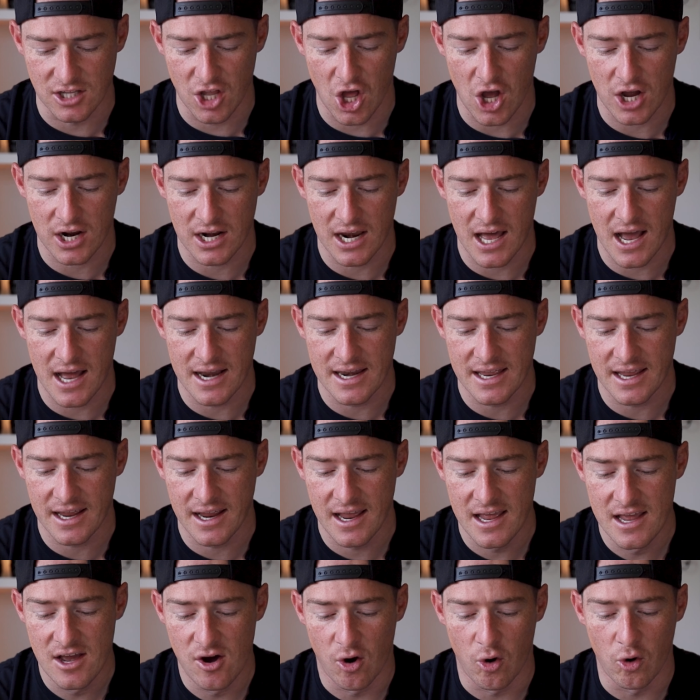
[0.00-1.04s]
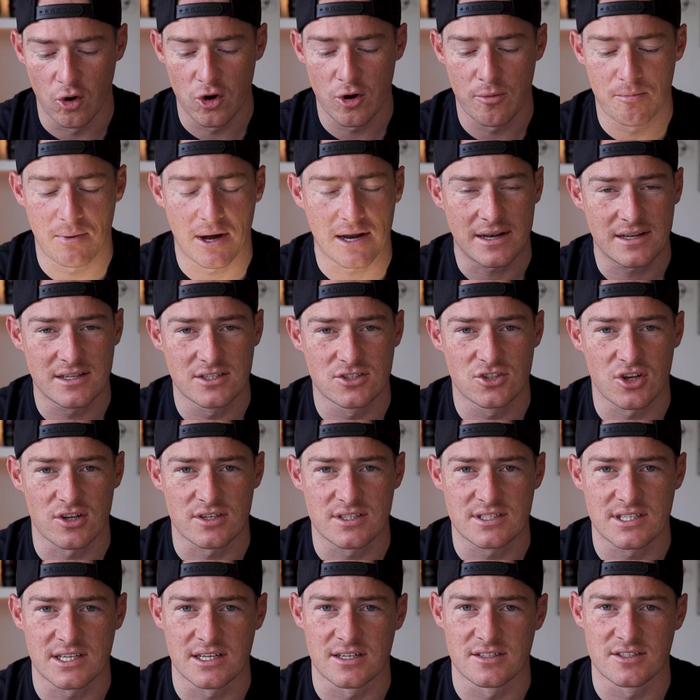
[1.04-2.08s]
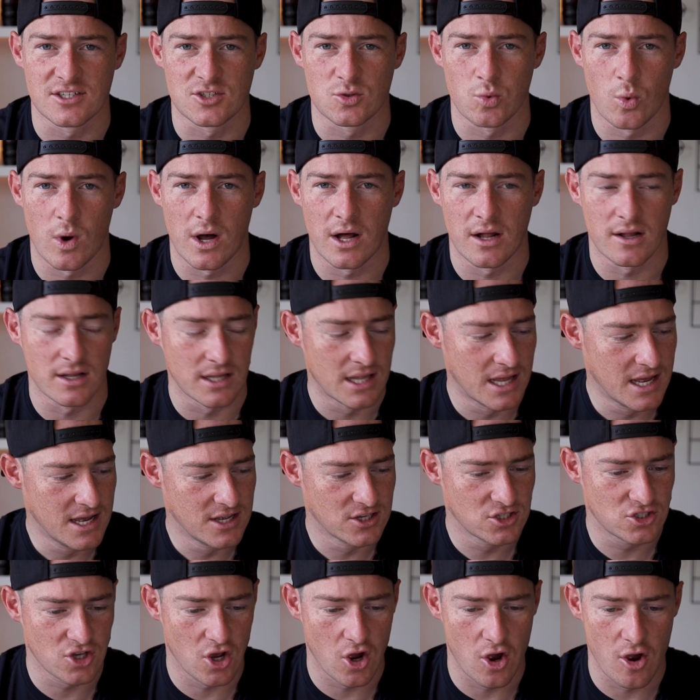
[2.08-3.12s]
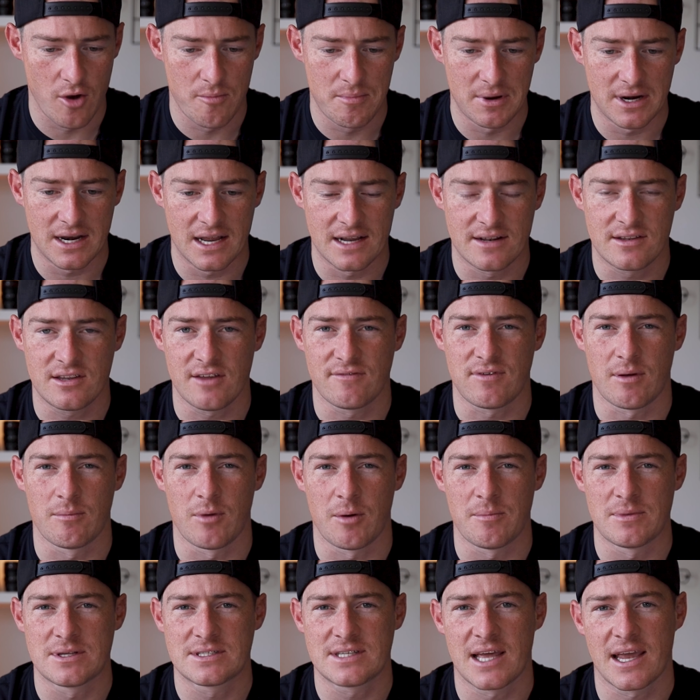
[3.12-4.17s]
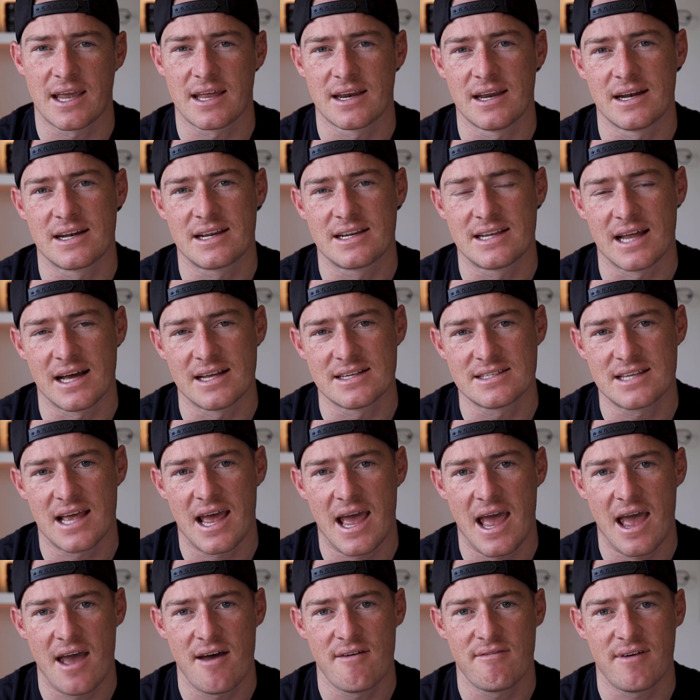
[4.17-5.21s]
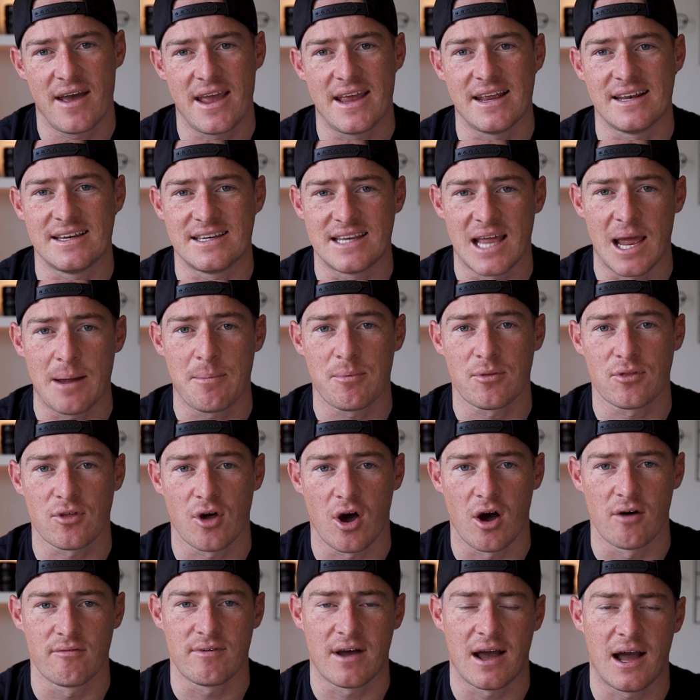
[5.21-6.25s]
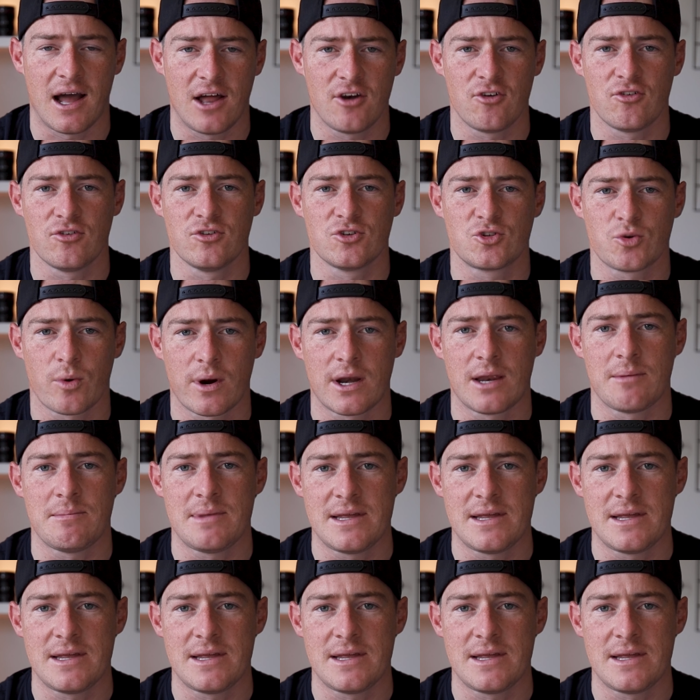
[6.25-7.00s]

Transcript: lock lining. All your buttons are sealed as well. So, but if I'm not mistaken, it does have a depth of 120